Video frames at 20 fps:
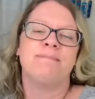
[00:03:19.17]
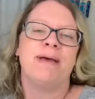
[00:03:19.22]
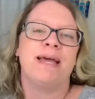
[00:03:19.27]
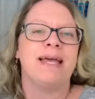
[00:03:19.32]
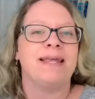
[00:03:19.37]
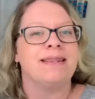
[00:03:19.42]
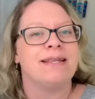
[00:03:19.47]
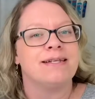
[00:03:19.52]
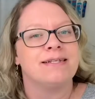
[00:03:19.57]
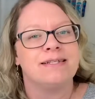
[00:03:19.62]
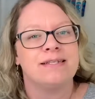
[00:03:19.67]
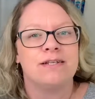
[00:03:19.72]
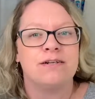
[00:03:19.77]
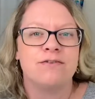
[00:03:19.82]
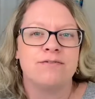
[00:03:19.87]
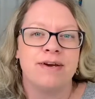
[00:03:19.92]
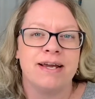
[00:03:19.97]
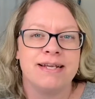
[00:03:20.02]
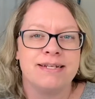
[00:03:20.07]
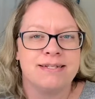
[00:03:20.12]
in this little
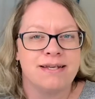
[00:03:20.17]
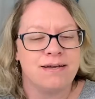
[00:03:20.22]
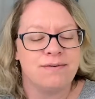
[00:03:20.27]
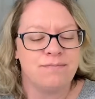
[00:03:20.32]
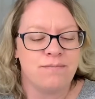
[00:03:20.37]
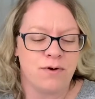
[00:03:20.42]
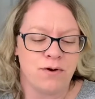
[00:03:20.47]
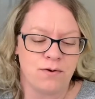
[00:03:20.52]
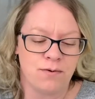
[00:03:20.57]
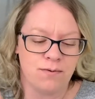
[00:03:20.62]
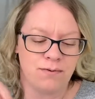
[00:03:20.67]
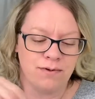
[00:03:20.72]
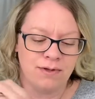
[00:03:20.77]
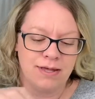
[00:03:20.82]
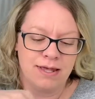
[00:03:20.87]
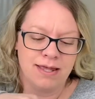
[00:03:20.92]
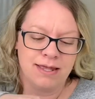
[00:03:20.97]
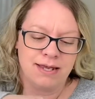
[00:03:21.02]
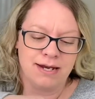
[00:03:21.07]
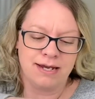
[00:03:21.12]
Rae Dunn bowl
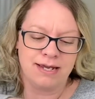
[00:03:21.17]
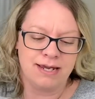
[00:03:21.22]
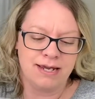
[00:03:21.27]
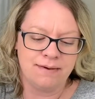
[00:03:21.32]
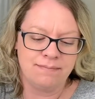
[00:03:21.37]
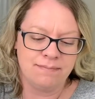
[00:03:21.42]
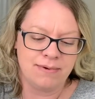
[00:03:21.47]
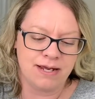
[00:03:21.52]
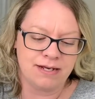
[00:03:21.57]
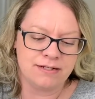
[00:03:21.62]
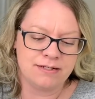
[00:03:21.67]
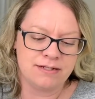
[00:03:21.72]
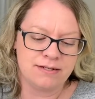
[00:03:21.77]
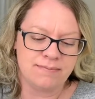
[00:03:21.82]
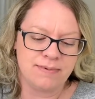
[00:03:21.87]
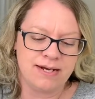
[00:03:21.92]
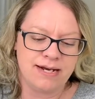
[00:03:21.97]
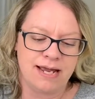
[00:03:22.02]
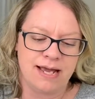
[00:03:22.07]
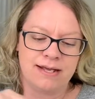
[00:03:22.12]
that I keep next to
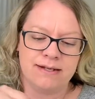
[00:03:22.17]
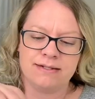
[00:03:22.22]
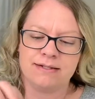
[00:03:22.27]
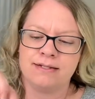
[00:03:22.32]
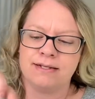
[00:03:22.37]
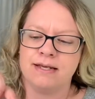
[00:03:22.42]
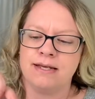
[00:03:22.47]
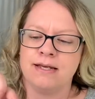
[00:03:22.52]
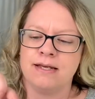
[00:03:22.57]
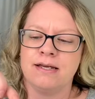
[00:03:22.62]
my desk.